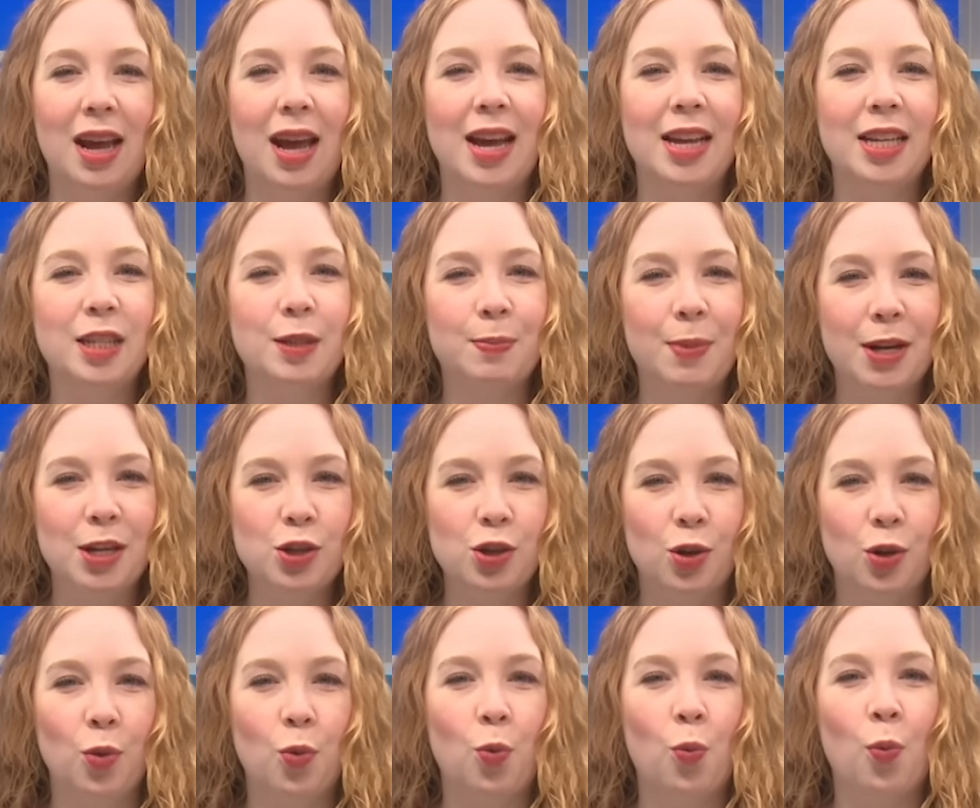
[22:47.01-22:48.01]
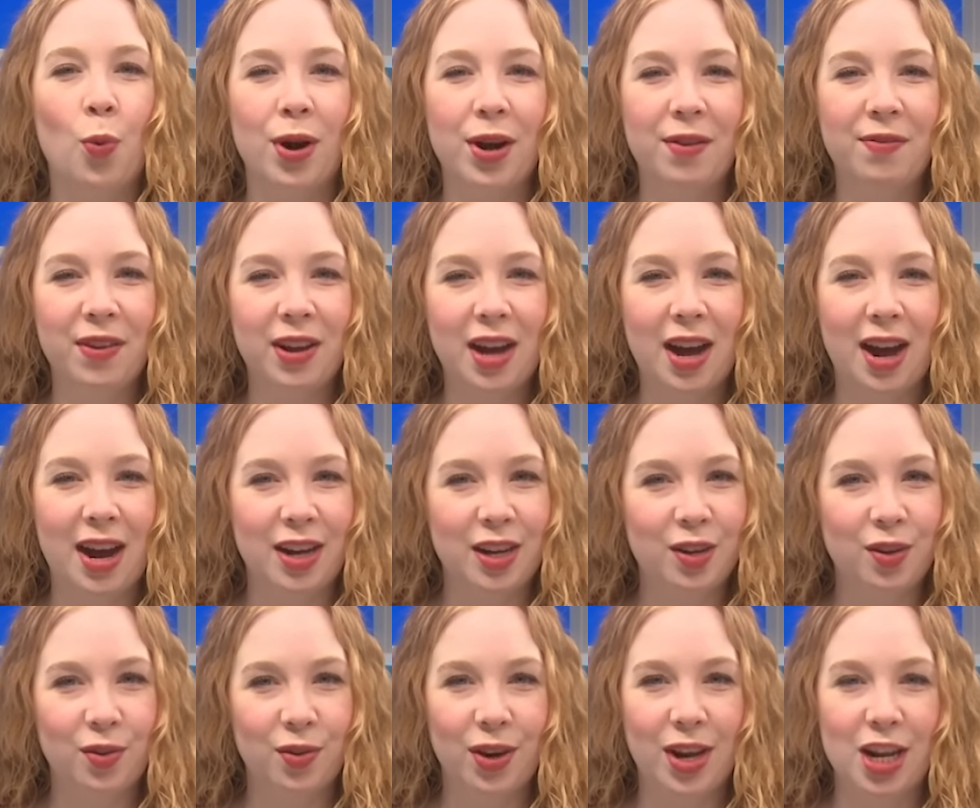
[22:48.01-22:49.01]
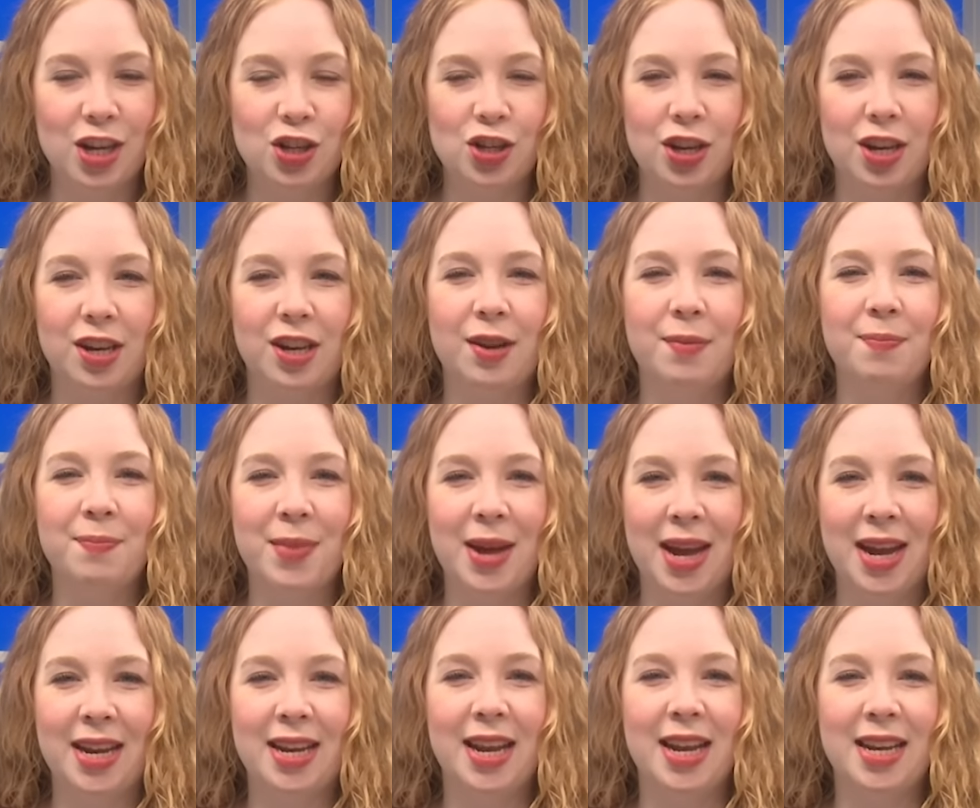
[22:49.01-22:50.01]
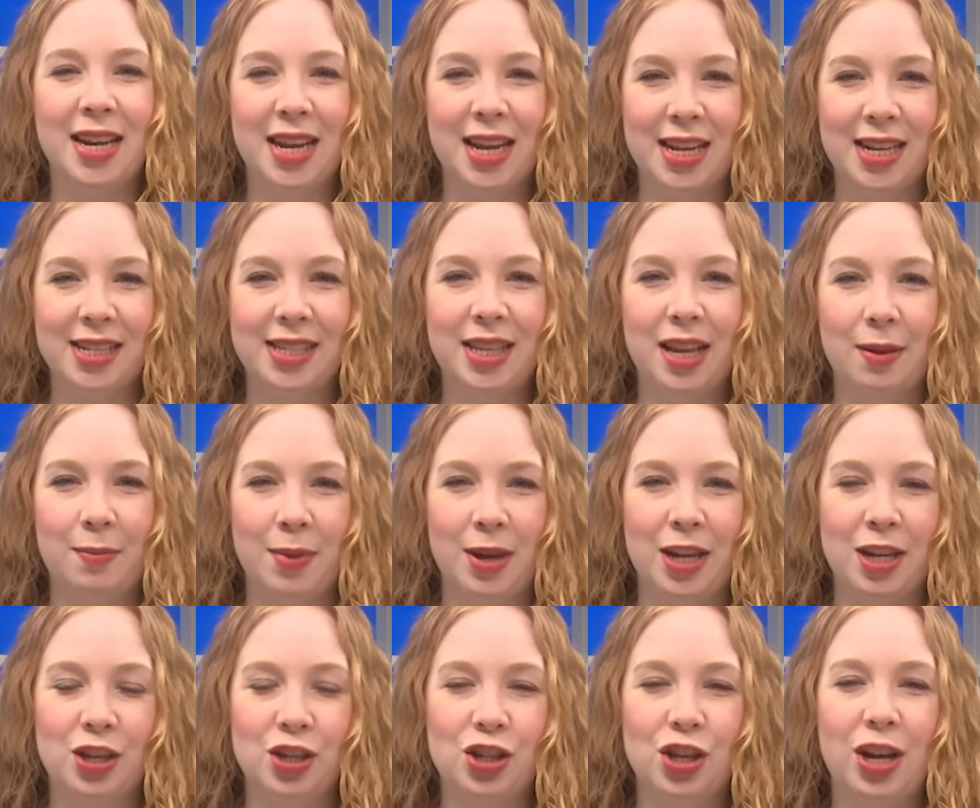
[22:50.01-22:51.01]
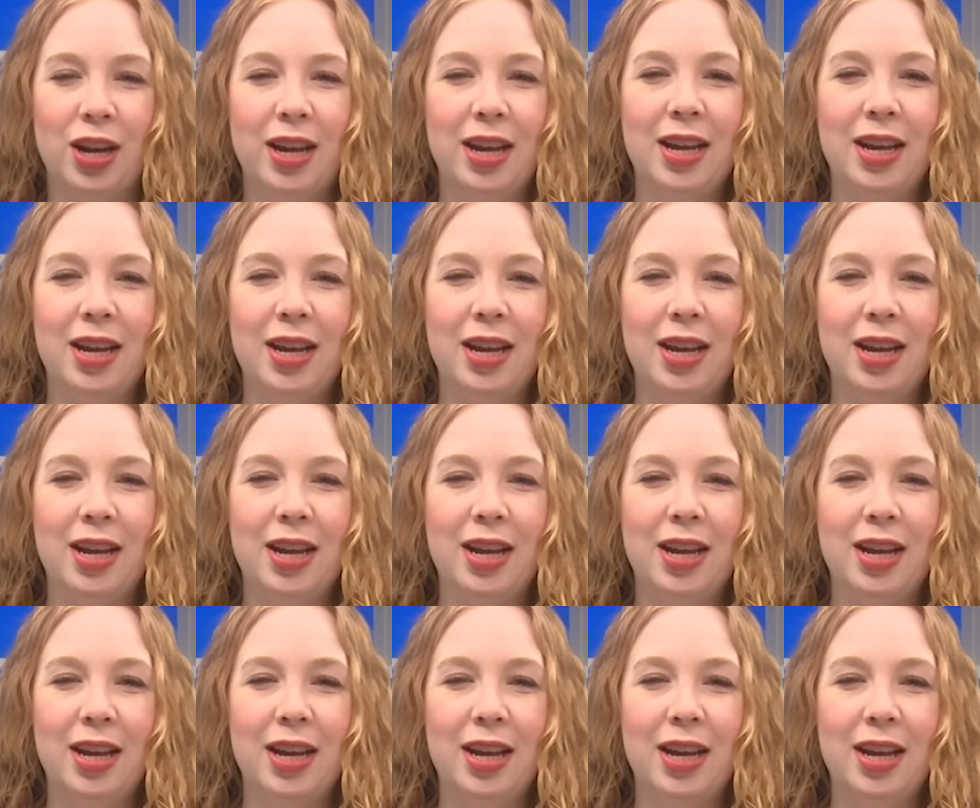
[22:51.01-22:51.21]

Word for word: a special, one of a kind creation made in His image.